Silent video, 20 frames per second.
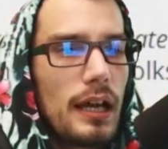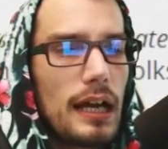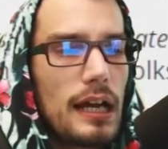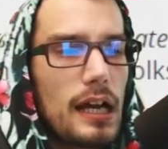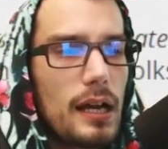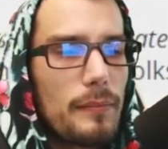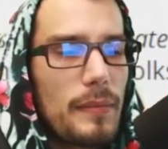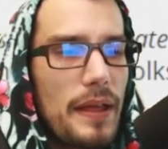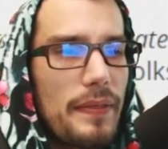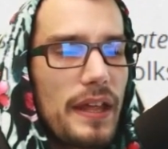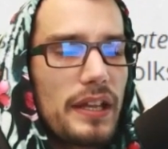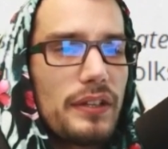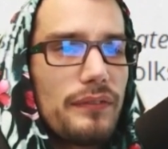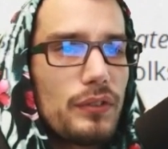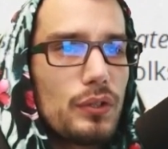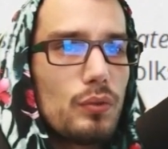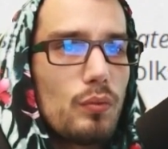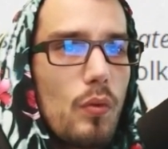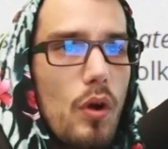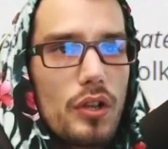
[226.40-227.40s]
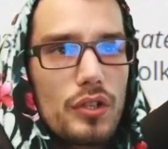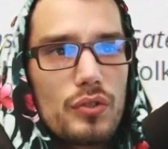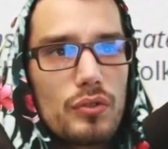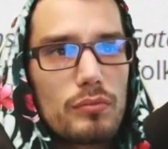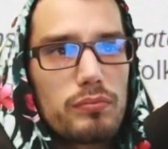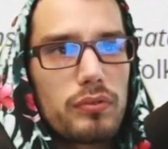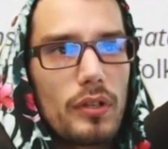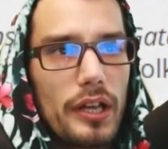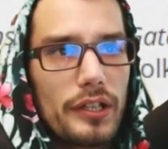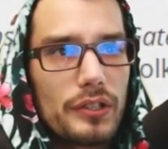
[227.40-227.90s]
Um, and then if you want to
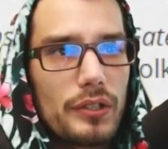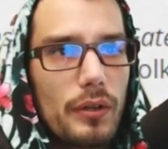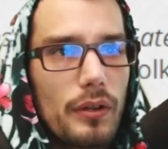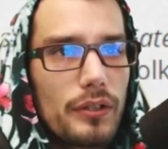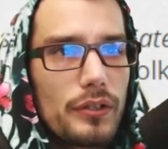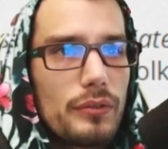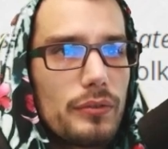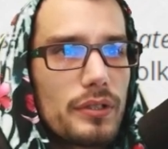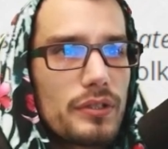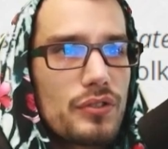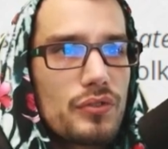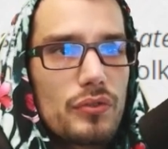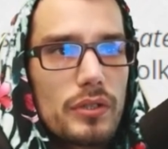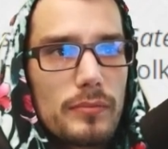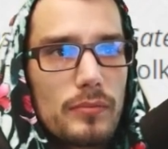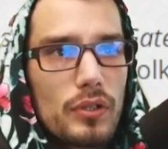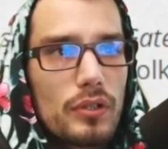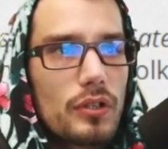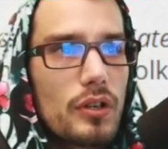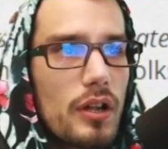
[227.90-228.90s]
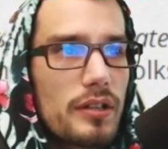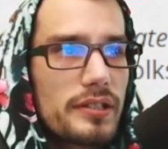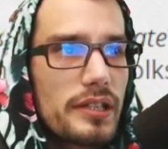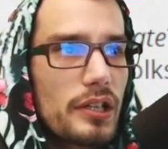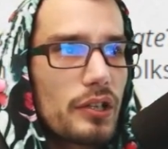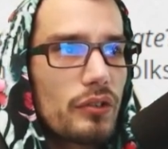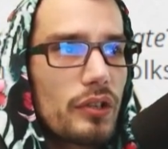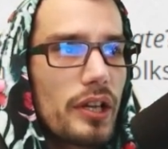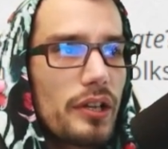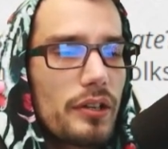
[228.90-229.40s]
apply, you know, are you a streamer, content
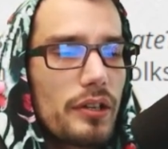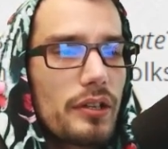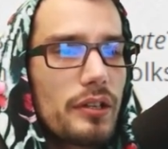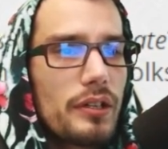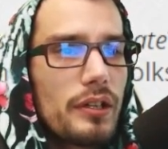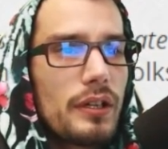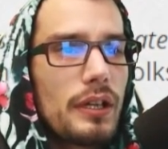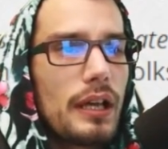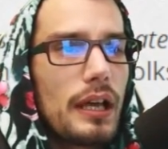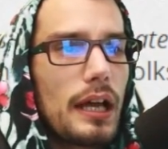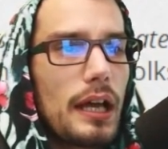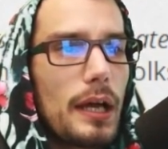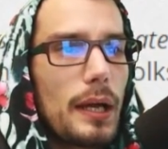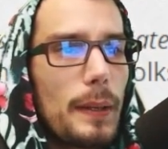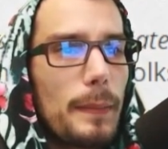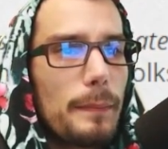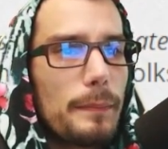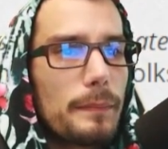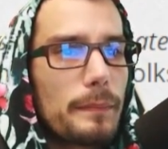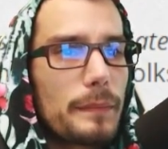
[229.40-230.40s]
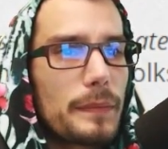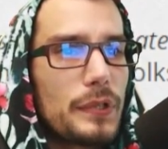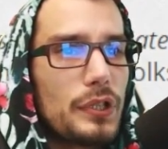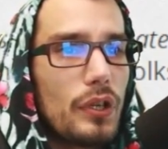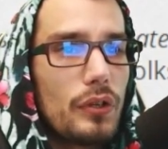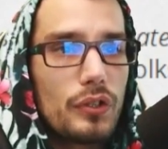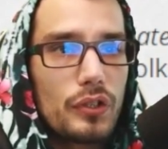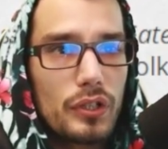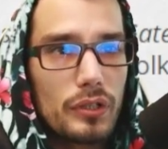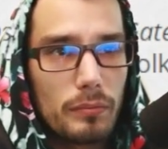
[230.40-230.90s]
creator? Um, you know,
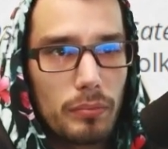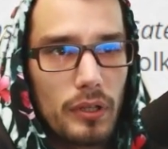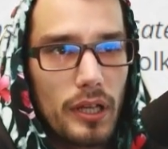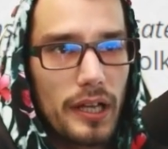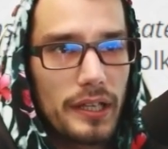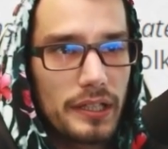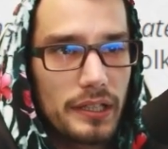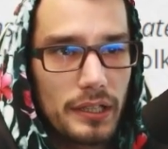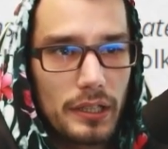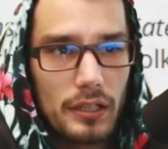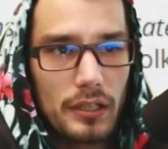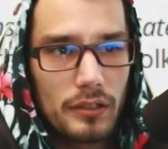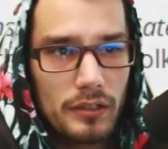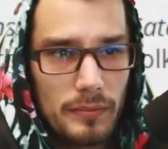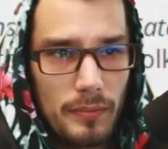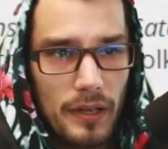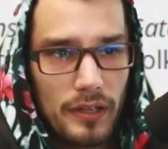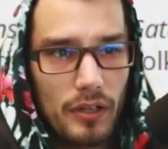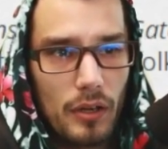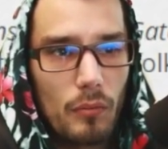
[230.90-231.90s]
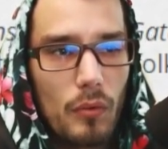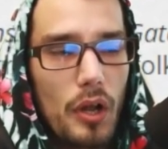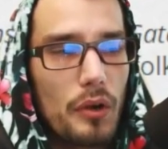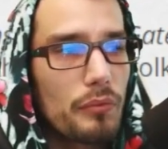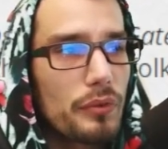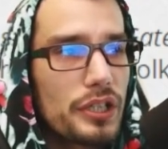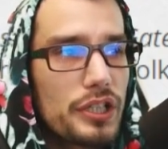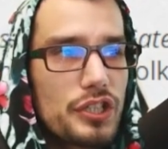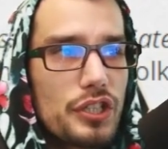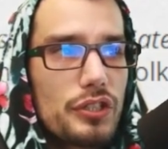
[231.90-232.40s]
you can apply here depending on what
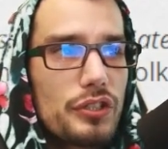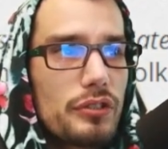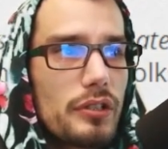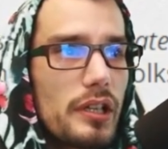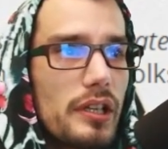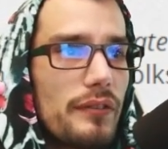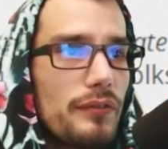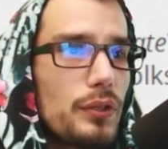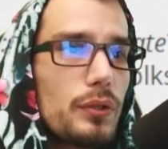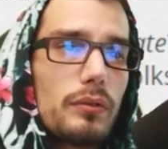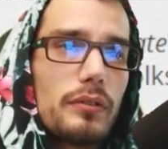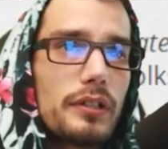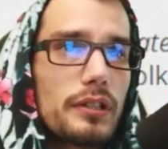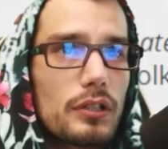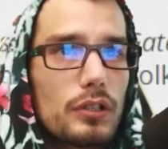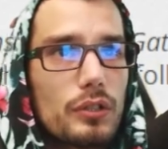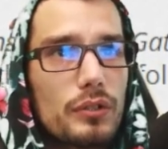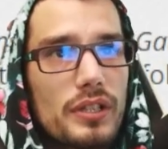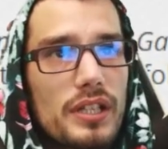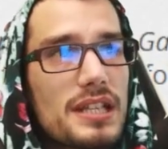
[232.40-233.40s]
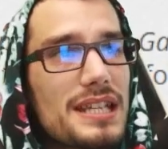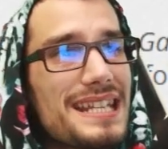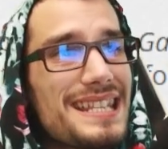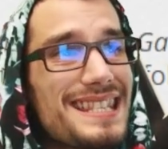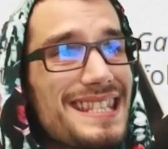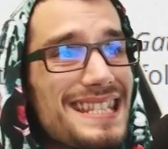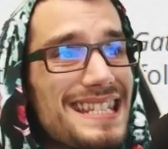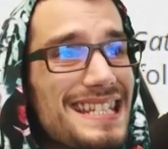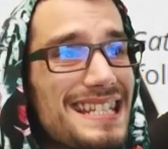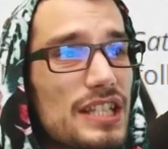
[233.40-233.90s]
region you're in. If you're included in
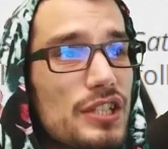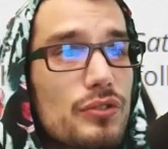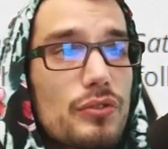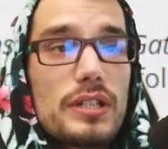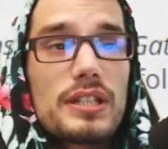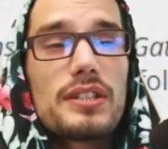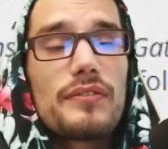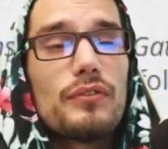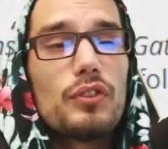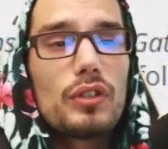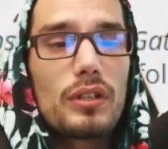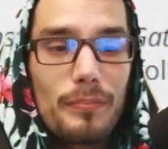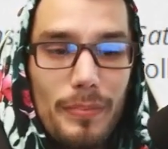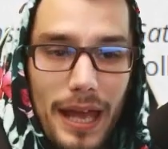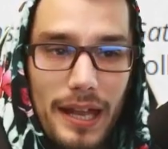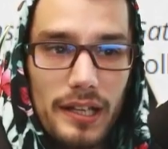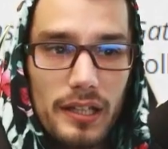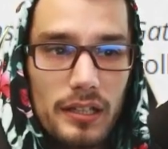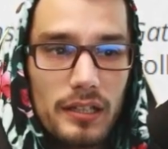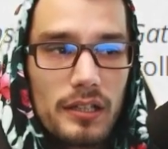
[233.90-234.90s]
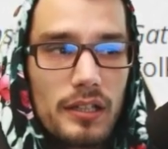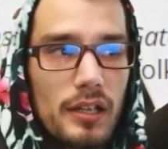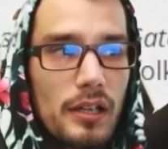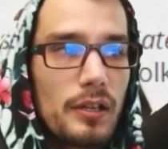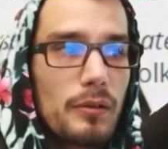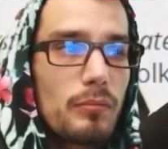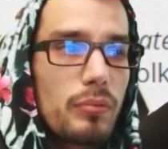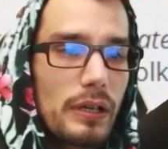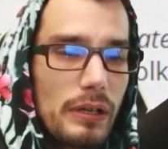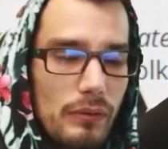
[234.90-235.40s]
the streets of New Capenna
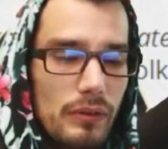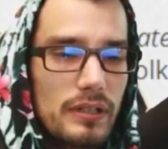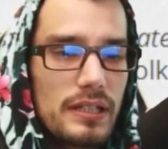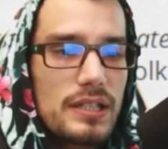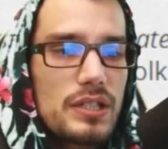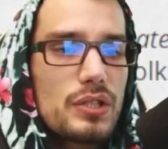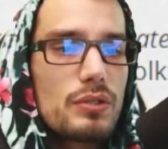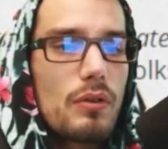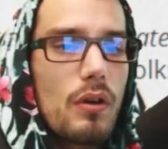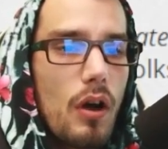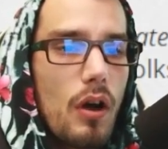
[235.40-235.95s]
pre-release, you